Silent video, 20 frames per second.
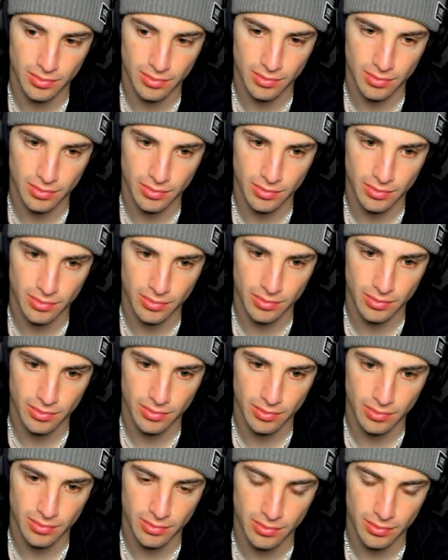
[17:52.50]

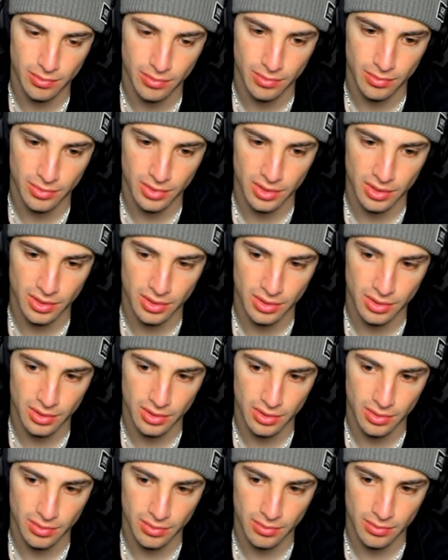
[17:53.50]

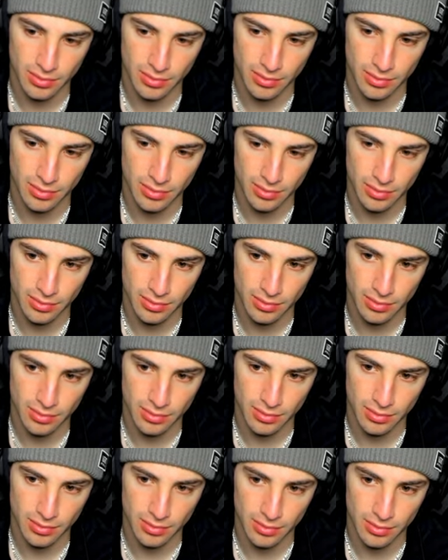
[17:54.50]

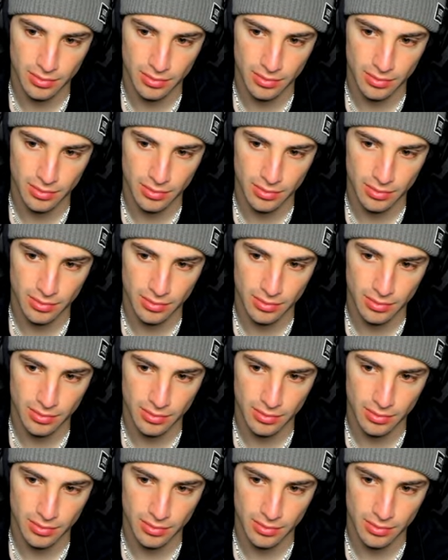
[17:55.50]
(silence)